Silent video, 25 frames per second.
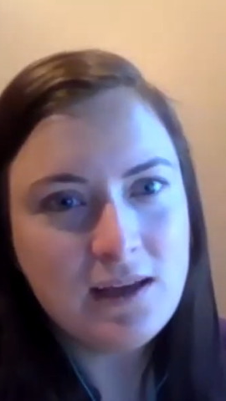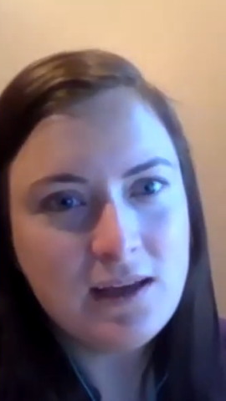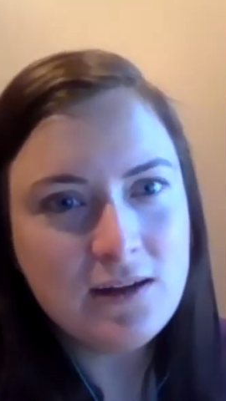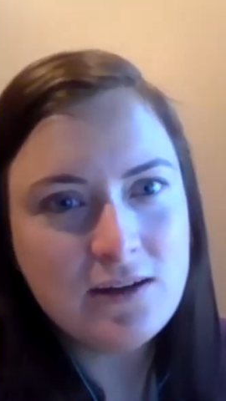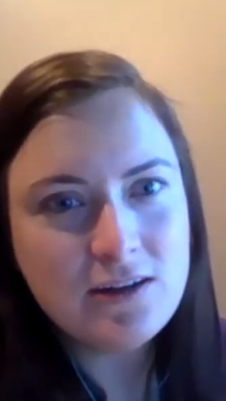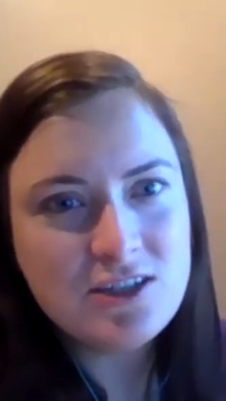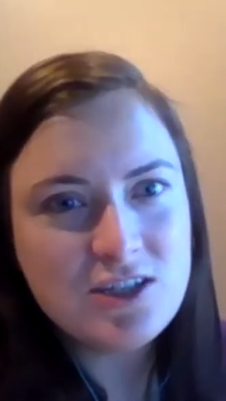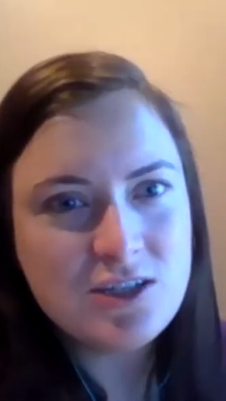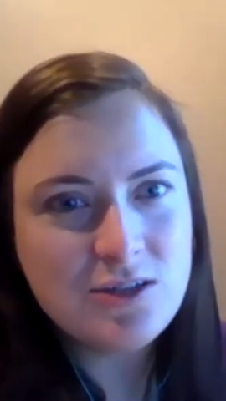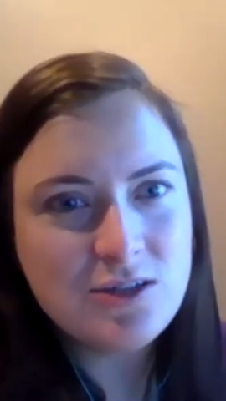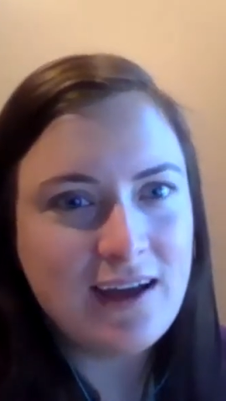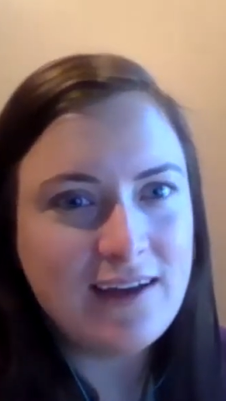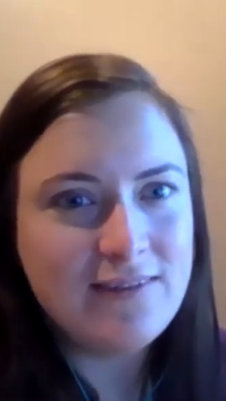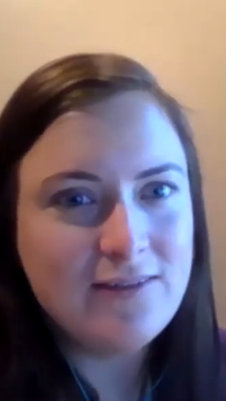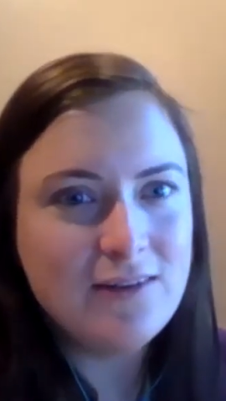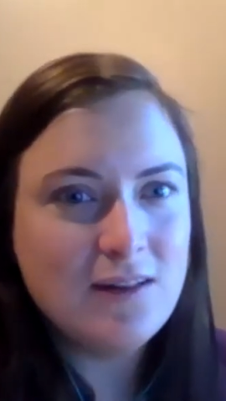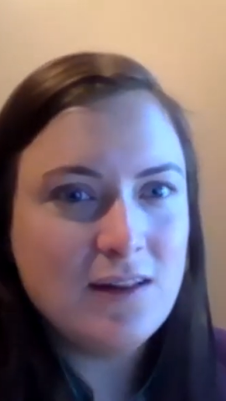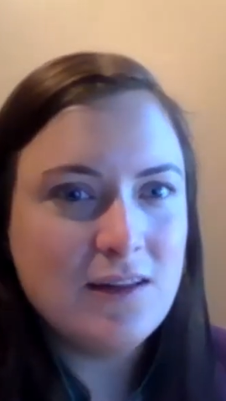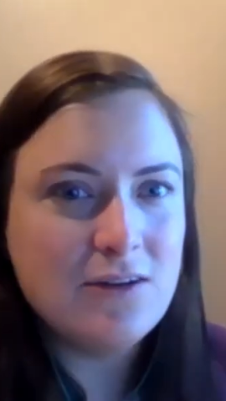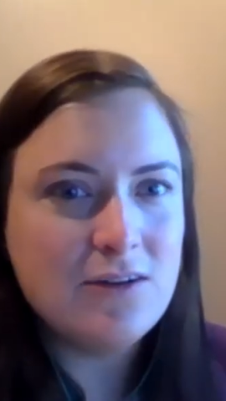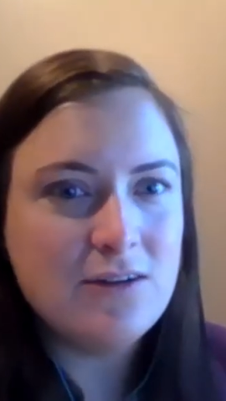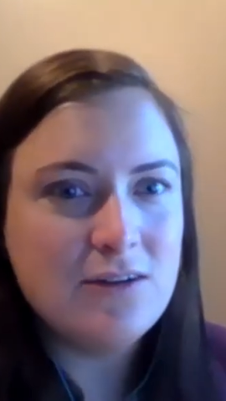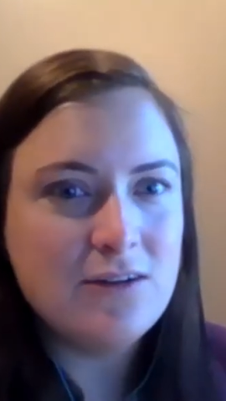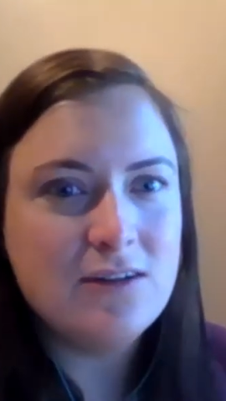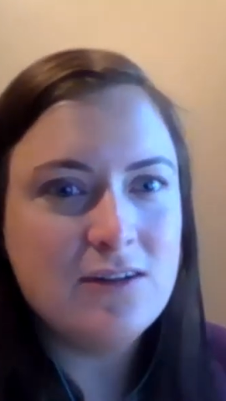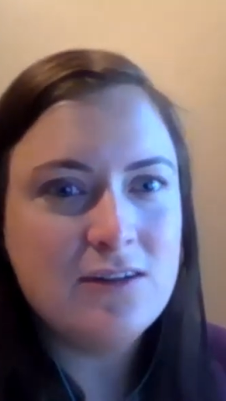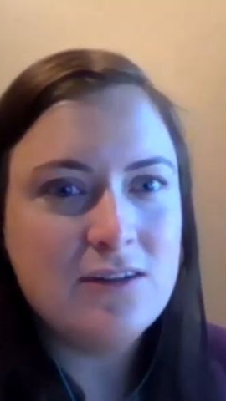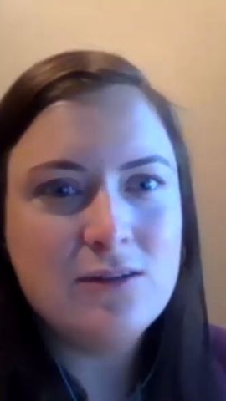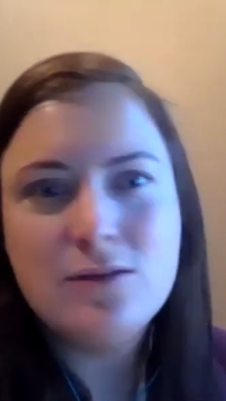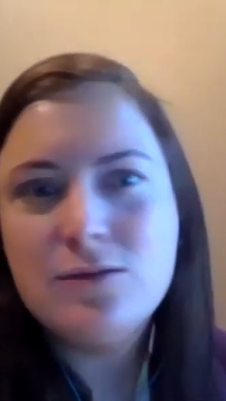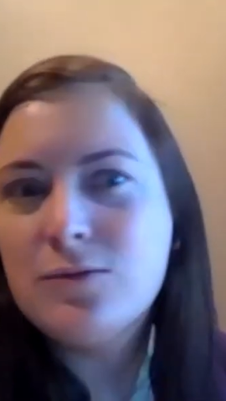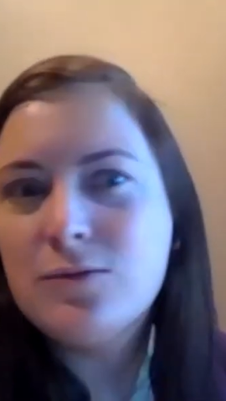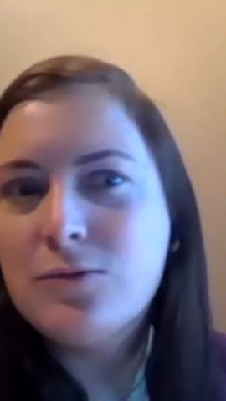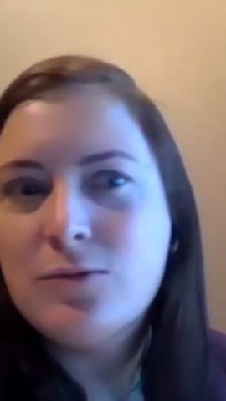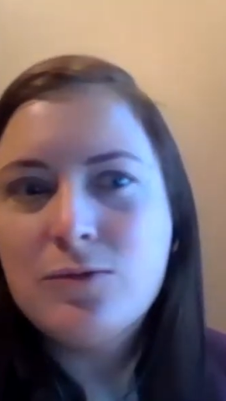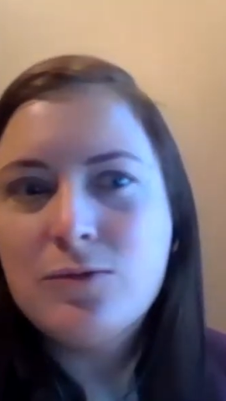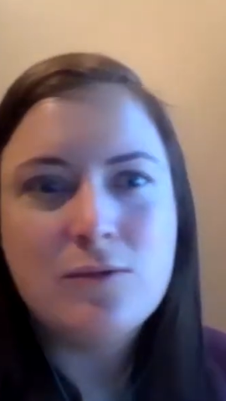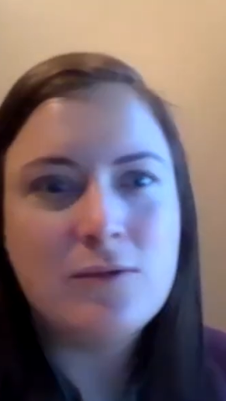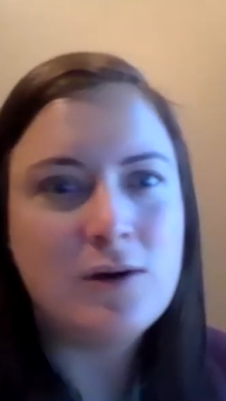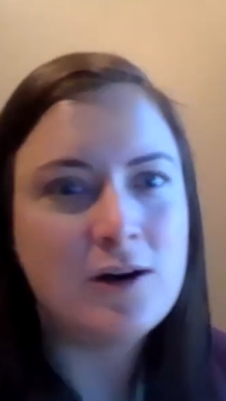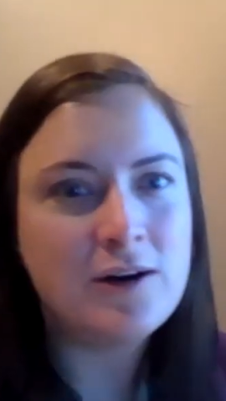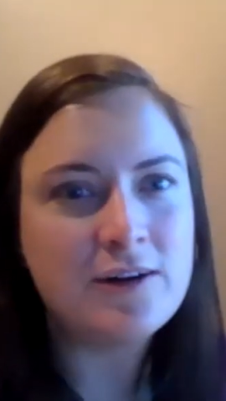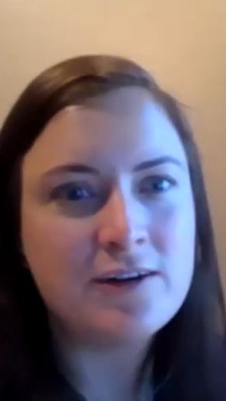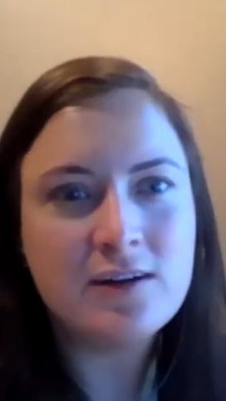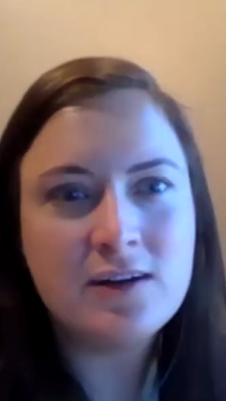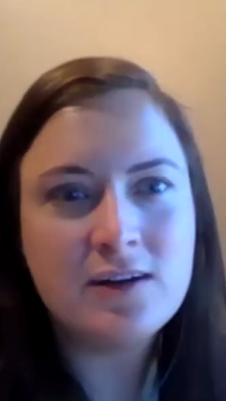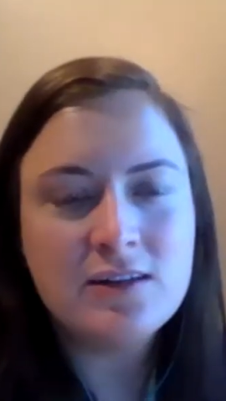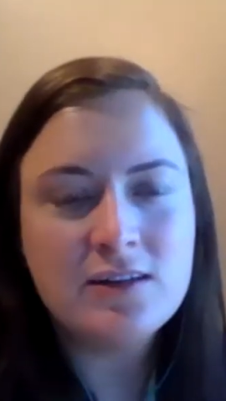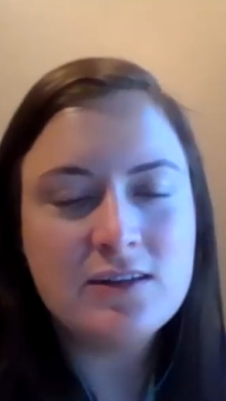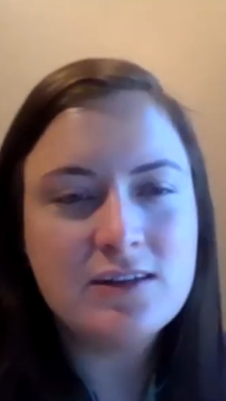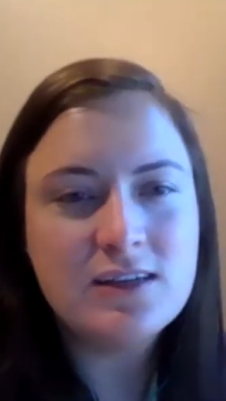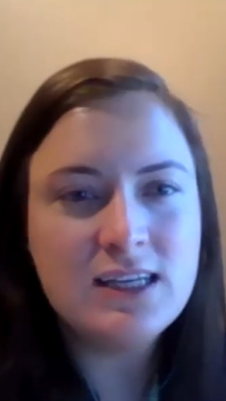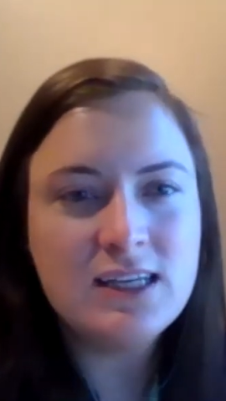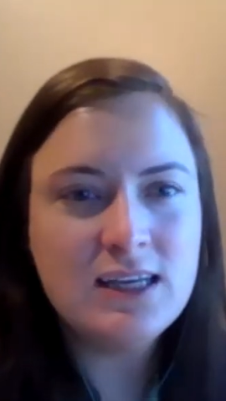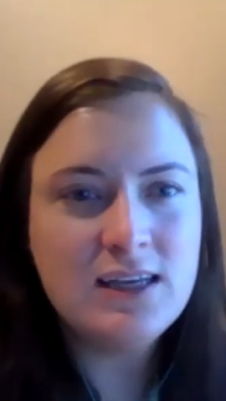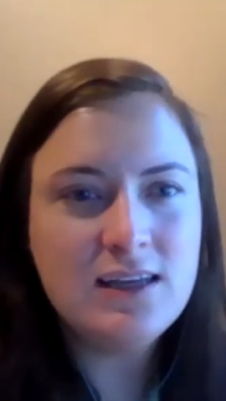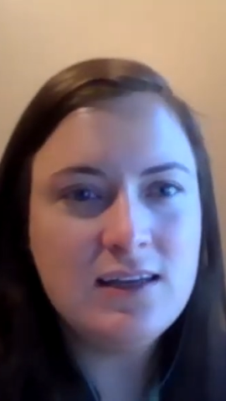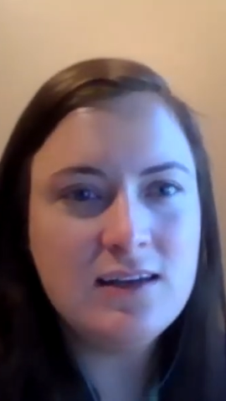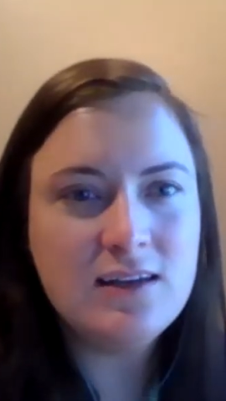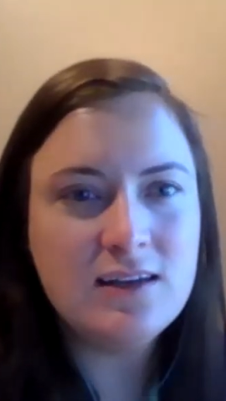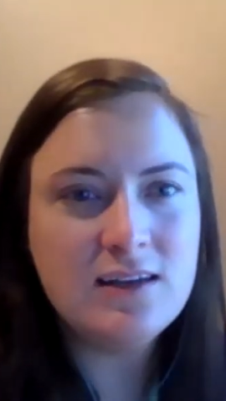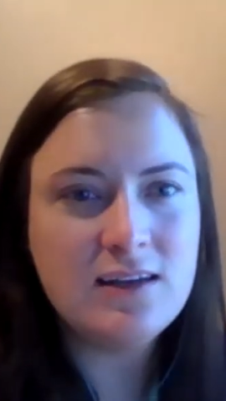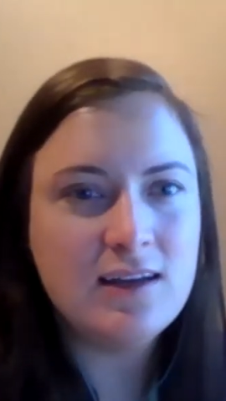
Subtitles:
or do you have a little watercolor kit?